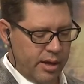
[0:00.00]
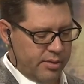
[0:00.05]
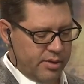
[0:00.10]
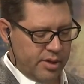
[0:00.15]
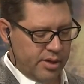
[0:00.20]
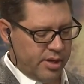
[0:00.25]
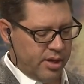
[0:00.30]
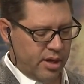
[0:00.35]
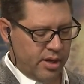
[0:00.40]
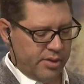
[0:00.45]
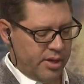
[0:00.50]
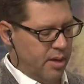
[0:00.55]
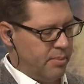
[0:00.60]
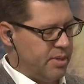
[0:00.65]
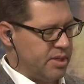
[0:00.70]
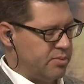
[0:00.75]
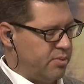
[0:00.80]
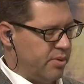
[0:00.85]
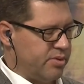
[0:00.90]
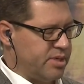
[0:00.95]
you look at all the
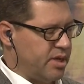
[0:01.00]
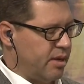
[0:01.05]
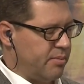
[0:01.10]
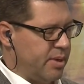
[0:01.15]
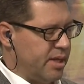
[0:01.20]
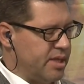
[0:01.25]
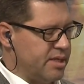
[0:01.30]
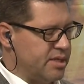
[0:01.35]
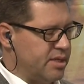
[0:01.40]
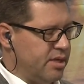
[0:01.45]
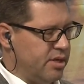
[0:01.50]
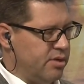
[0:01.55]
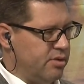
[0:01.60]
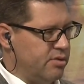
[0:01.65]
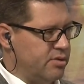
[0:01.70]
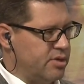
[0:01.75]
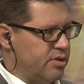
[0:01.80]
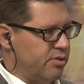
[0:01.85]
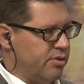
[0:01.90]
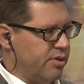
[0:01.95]
companies. We were talking about this in the
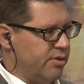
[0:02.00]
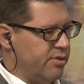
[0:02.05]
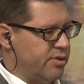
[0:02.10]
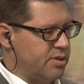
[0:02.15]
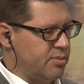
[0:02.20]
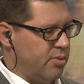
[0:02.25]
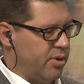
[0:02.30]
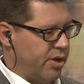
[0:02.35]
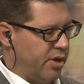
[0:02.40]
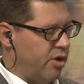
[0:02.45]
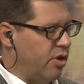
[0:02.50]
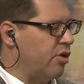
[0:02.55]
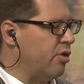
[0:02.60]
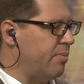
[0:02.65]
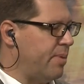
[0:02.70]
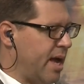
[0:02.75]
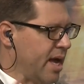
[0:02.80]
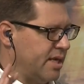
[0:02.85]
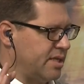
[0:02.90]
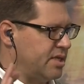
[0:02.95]
news earlier this morning.
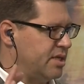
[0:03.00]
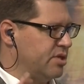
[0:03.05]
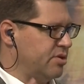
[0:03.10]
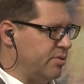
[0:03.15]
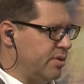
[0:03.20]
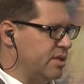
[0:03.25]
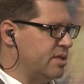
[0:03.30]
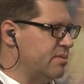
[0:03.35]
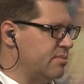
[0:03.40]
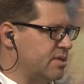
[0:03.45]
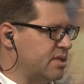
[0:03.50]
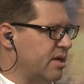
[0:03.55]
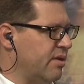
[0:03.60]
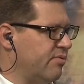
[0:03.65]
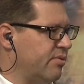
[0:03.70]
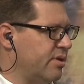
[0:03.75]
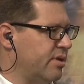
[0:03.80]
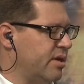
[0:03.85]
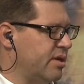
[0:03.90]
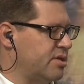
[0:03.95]
Cotopaxi doing some
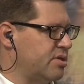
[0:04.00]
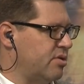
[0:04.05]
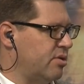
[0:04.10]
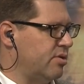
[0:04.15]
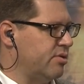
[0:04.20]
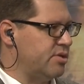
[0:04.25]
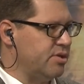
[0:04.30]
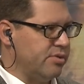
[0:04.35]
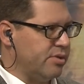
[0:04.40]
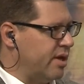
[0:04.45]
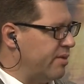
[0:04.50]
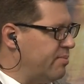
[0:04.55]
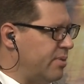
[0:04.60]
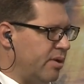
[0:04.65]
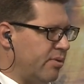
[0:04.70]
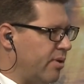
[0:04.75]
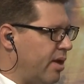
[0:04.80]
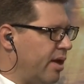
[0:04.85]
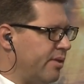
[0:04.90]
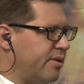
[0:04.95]
stuff with Kickstarter too. They've been
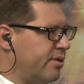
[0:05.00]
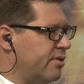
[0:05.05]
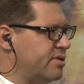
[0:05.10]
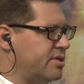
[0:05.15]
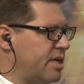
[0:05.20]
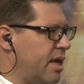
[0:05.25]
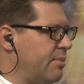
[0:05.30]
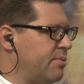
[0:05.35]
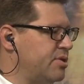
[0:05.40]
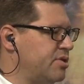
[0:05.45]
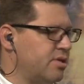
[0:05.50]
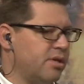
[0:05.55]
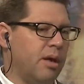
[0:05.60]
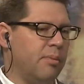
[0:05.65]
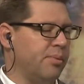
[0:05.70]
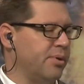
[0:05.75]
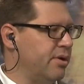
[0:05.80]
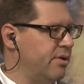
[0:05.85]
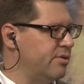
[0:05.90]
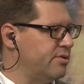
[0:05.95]
around. They're established a
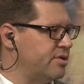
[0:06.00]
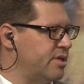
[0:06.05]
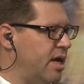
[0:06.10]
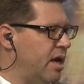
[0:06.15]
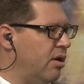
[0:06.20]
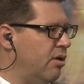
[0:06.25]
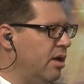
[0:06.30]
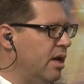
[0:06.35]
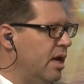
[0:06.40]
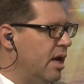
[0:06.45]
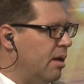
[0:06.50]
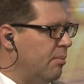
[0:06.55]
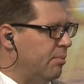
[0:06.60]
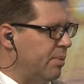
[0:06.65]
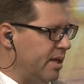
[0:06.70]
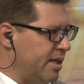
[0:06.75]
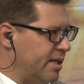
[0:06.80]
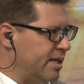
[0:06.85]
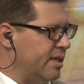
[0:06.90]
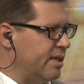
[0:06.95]
couple years now.
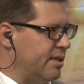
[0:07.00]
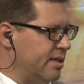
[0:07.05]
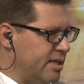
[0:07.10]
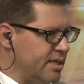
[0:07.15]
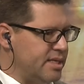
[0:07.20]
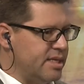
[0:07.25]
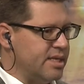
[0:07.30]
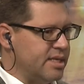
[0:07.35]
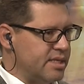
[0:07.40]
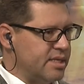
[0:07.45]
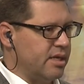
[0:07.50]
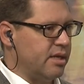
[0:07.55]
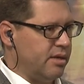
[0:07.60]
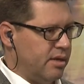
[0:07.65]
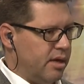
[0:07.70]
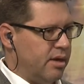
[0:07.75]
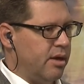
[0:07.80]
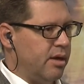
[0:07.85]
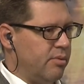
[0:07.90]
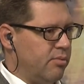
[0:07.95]
But this is
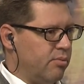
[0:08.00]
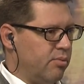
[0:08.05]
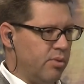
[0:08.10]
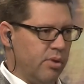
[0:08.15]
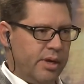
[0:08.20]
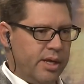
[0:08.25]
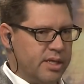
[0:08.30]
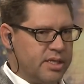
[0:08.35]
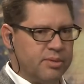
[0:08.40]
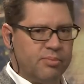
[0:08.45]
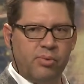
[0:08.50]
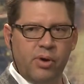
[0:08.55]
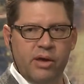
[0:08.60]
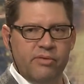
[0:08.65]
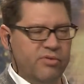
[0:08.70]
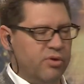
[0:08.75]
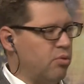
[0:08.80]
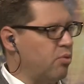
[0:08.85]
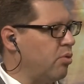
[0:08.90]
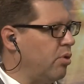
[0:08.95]
uh, look, it's a
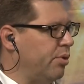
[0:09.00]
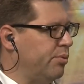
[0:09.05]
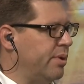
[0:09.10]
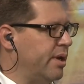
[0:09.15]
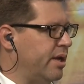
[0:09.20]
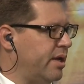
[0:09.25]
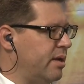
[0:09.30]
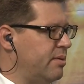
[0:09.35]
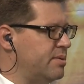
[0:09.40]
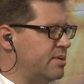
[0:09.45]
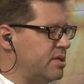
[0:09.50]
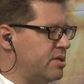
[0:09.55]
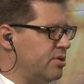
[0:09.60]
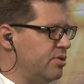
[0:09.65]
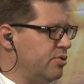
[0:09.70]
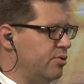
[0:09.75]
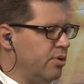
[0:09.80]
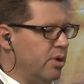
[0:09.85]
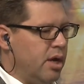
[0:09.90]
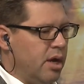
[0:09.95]
brave new world when it comes
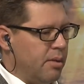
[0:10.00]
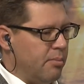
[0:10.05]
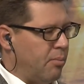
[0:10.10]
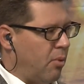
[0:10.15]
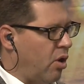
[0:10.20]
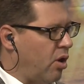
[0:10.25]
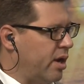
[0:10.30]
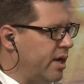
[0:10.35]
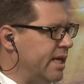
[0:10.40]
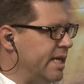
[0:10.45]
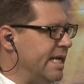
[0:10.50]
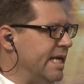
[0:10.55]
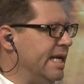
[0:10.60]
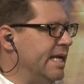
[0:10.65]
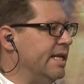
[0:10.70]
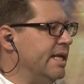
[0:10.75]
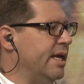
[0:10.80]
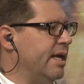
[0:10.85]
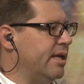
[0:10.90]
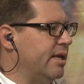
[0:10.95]
to
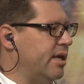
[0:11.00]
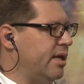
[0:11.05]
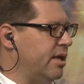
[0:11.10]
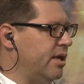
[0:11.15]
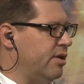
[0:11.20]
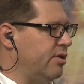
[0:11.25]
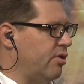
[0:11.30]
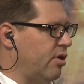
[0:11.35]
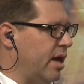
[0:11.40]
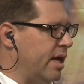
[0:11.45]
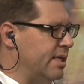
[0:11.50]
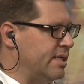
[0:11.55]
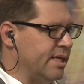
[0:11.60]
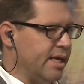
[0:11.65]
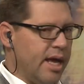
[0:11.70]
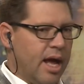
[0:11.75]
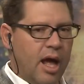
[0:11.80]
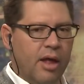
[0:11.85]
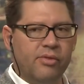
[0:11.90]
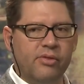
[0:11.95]
marketing and getting your
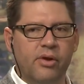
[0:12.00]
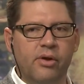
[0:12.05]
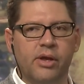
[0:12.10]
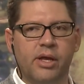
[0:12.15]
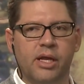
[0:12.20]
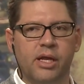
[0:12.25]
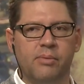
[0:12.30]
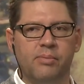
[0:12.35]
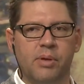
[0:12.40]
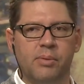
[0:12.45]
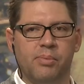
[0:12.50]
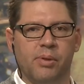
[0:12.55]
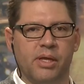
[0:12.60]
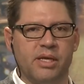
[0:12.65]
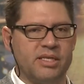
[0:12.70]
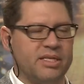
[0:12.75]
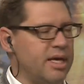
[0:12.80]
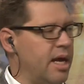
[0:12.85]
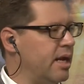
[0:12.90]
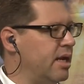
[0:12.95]
idea out there and getting people
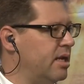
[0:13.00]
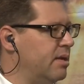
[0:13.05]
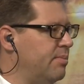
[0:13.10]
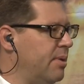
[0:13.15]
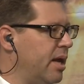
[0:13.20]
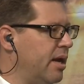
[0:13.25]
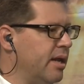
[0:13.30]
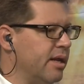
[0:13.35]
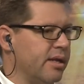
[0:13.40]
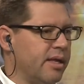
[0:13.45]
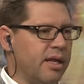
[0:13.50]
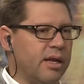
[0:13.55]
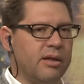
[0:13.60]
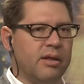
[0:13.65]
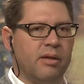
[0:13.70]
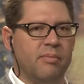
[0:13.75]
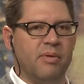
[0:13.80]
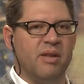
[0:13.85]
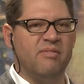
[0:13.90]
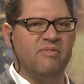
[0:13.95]
excited about it and getting
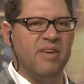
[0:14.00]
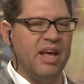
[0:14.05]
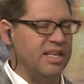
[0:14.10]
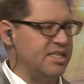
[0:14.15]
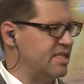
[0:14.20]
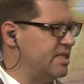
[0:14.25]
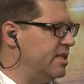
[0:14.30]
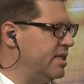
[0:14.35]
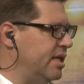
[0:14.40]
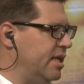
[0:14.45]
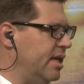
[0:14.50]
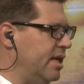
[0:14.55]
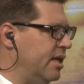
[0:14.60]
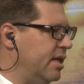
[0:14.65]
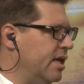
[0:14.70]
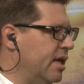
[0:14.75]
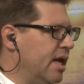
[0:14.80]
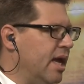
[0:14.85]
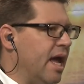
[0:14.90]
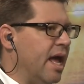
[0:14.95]
them invested in it.
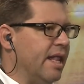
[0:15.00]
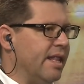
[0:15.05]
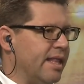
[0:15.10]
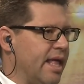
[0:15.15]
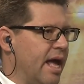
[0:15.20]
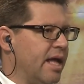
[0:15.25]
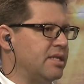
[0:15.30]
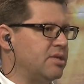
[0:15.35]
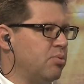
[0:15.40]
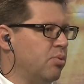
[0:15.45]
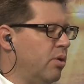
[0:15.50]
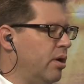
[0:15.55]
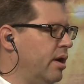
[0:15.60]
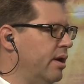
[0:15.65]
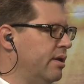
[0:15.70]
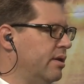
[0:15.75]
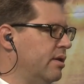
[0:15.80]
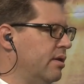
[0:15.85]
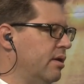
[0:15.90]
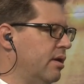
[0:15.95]
And that that's
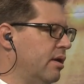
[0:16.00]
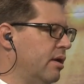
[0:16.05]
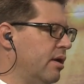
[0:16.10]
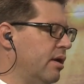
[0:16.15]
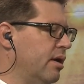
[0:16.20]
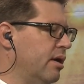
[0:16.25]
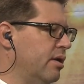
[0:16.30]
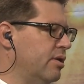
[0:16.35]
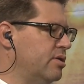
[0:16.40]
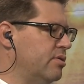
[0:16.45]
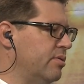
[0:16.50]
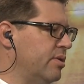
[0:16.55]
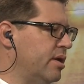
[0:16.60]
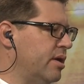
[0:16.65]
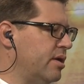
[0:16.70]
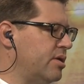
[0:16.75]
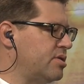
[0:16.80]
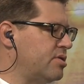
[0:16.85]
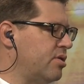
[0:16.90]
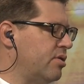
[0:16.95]
what uh, doing
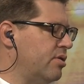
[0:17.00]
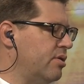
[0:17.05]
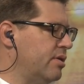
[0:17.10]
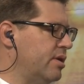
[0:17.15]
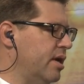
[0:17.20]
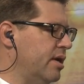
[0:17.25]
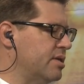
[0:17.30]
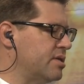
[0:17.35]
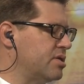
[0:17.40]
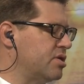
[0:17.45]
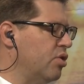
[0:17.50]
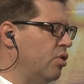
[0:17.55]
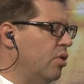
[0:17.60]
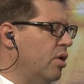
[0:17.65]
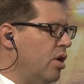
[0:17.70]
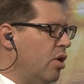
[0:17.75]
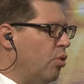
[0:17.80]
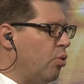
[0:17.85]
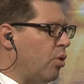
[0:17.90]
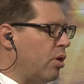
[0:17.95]
Kickstarter does. So
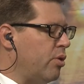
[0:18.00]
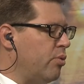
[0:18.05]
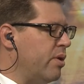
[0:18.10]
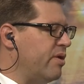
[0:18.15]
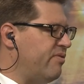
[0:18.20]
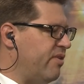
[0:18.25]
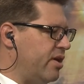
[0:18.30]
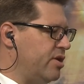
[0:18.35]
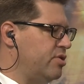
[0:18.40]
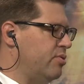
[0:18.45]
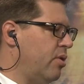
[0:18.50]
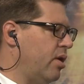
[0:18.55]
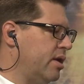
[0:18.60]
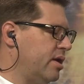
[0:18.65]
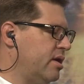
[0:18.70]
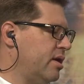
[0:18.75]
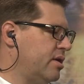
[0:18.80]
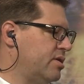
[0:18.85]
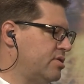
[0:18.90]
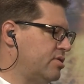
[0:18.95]
where do we find you on
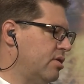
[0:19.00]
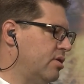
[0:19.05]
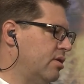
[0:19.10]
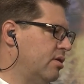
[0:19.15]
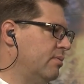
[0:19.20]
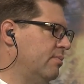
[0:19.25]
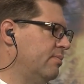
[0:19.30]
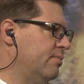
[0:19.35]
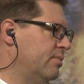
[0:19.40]
Kickstarter?